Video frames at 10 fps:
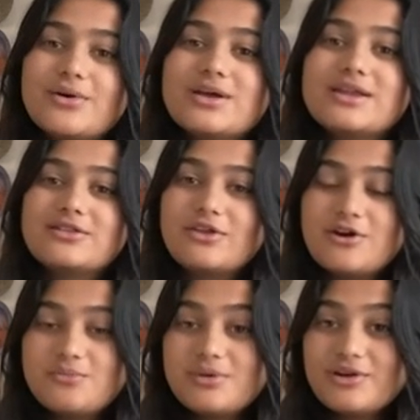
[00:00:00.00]
in
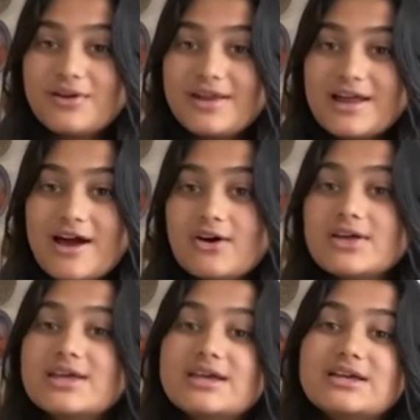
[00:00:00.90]
Ethiopia right now
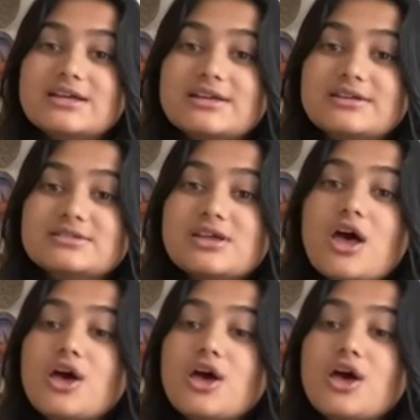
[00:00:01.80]
it is